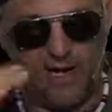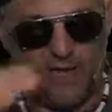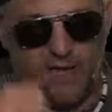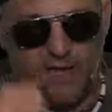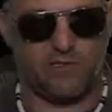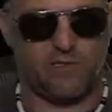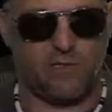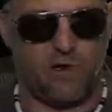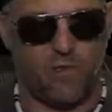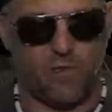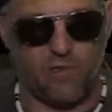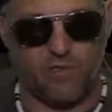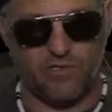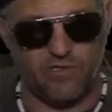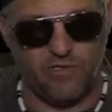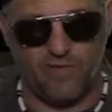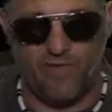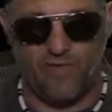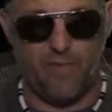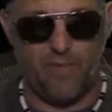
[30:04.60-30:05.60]
kind of Star Wars
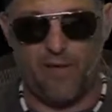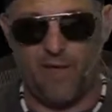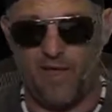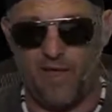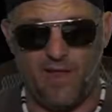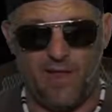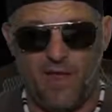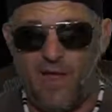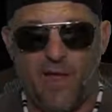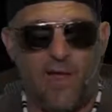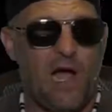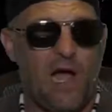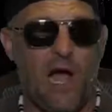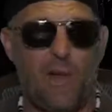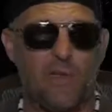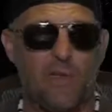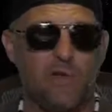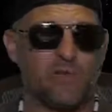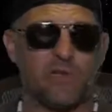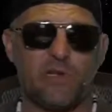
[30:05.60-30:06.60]
stuff, I'd buy it.
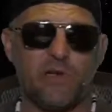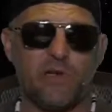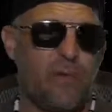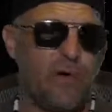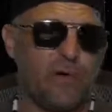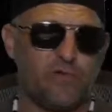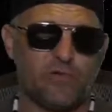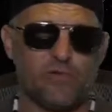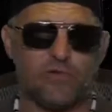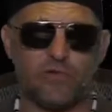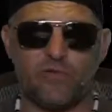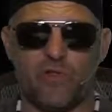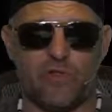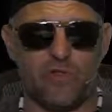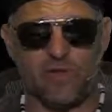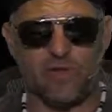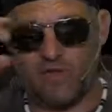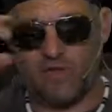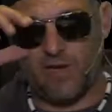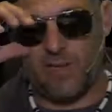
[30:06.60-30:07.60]
I'm usually into posters and
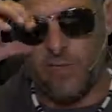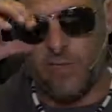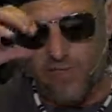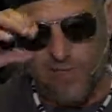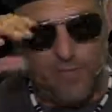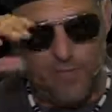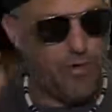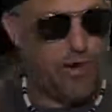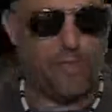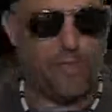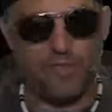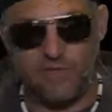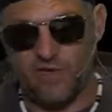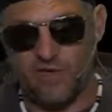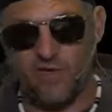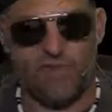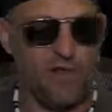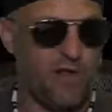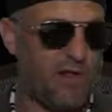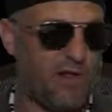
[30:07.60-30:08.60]
things like movie prop
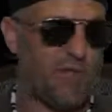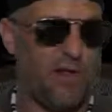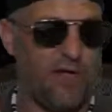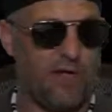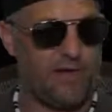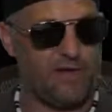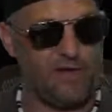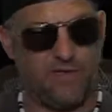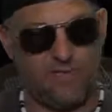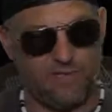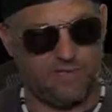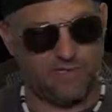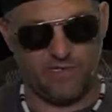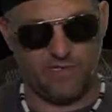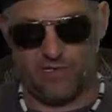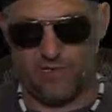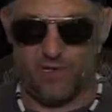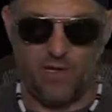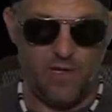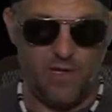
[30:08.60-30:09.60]
stuff and all that. Different,
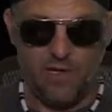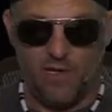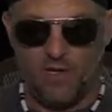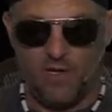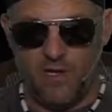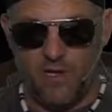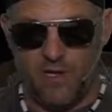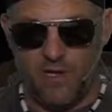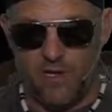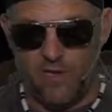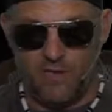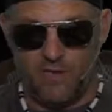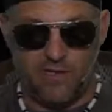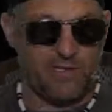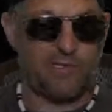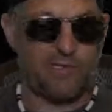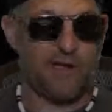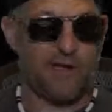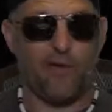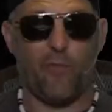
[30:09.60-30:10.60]
they
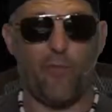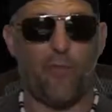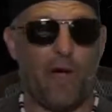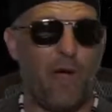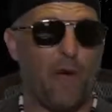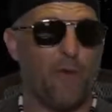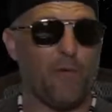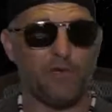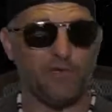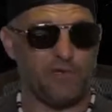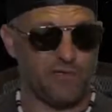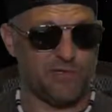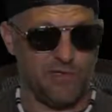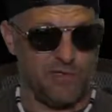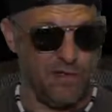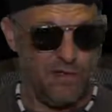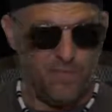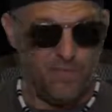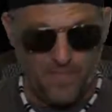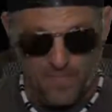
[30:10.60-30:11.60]
say don't buy what you
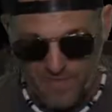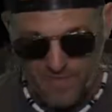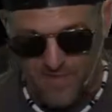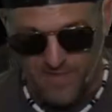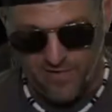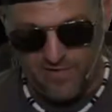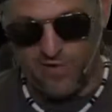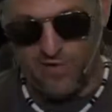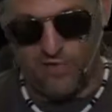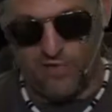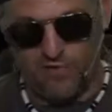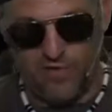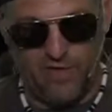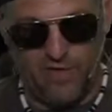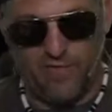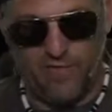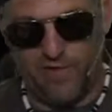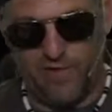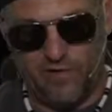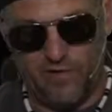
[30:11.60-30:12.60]
sell, or
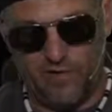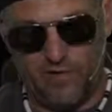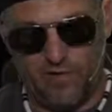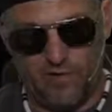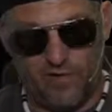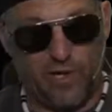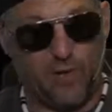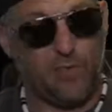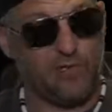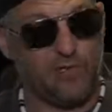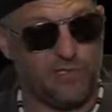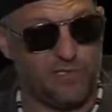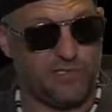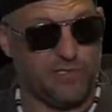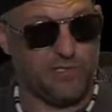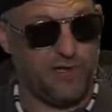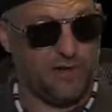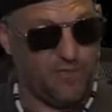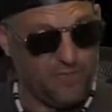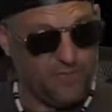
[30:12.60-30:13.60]
don't collect what you
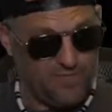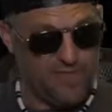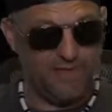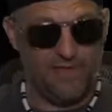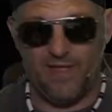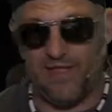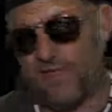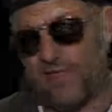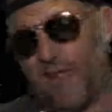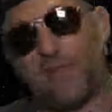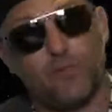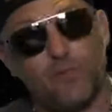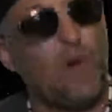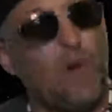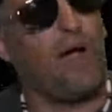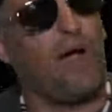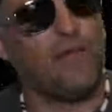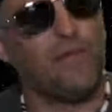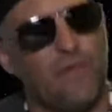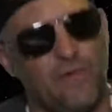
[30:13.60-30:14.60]
sell. That's
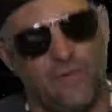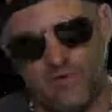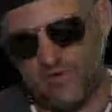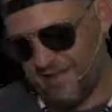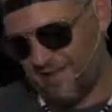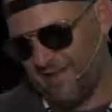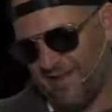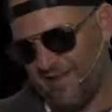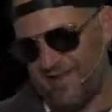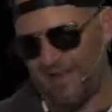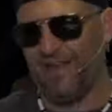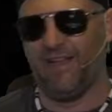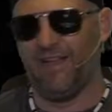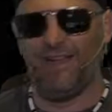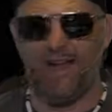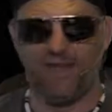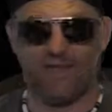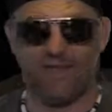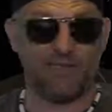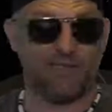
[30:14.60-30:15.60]
why I don't.
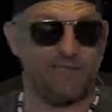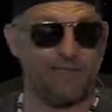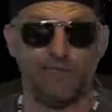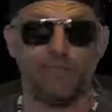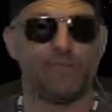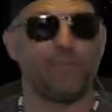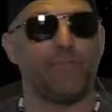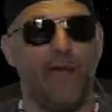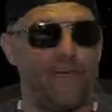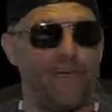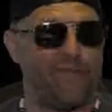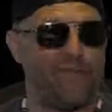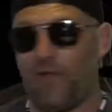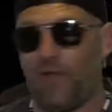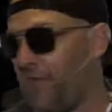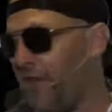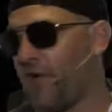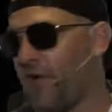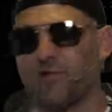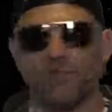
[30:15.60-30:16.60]
I just have
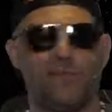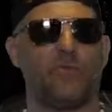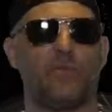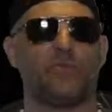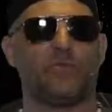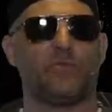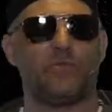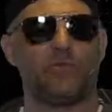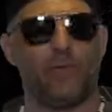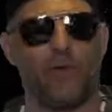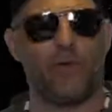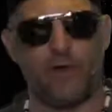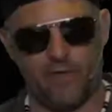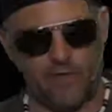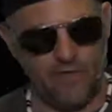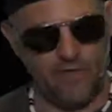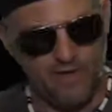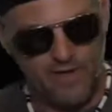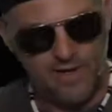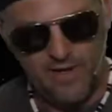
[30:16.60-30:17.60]
1,000 posters around
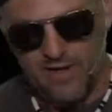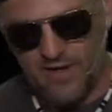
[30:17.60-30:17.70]
here.